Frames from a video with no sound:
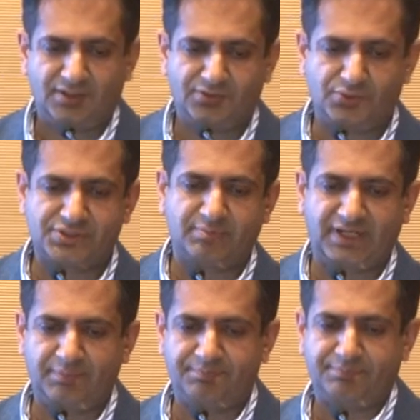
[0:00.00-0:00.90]
daughter
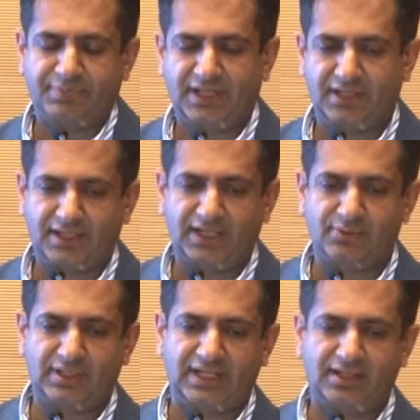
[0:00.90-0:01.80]
may be
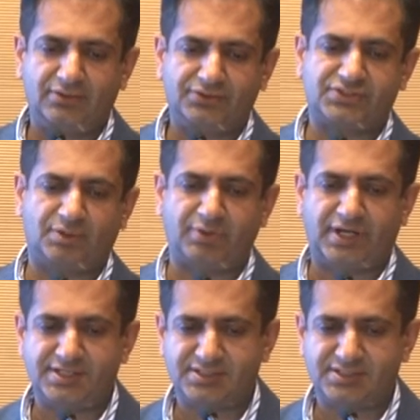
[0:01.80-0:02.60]
equally so bright.